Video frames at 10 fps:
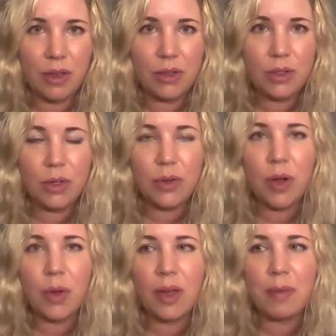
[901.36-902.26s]
To
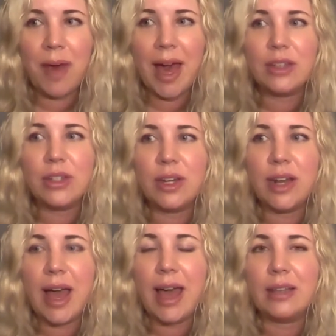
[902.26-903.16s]
grow
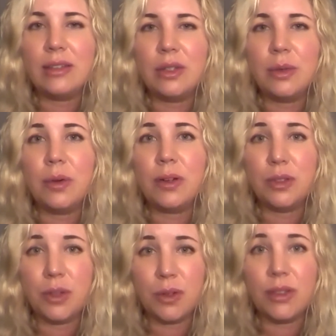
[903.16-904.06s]
compassionate eyes
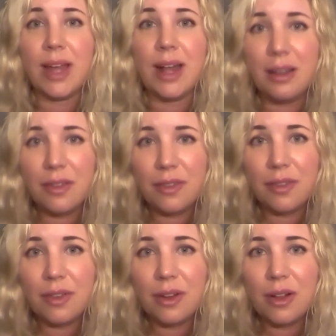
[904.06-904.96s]
towards yourself
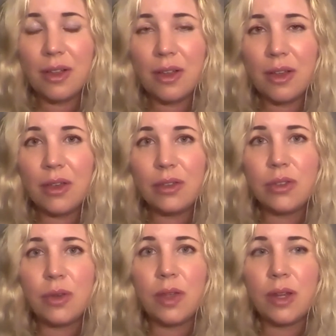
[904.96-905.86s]

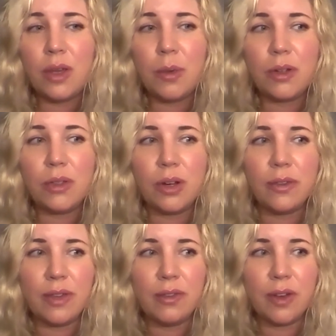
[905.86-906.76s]
so that you are
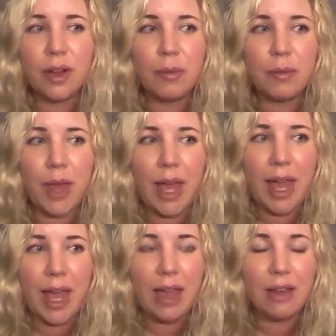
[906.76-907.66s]
serving from
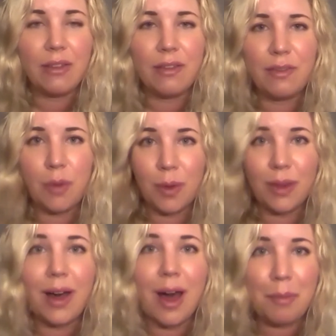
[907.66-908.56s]
a full
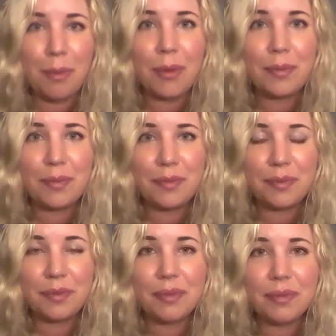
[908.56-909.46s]
cup
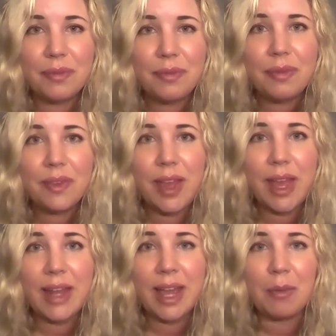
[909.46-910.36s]

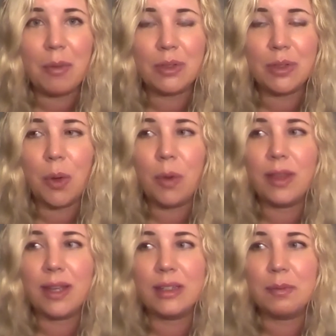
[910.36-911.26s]
and able to hold
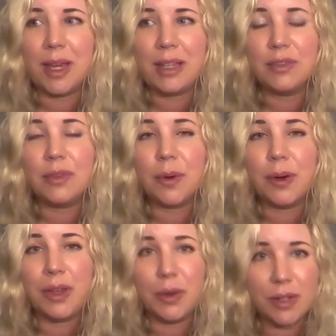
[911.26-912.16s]
that space
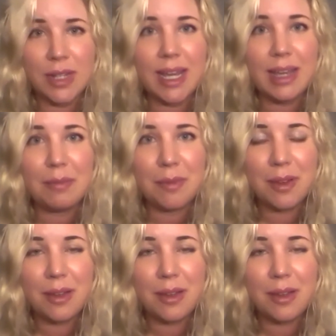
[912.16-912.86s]
for your team.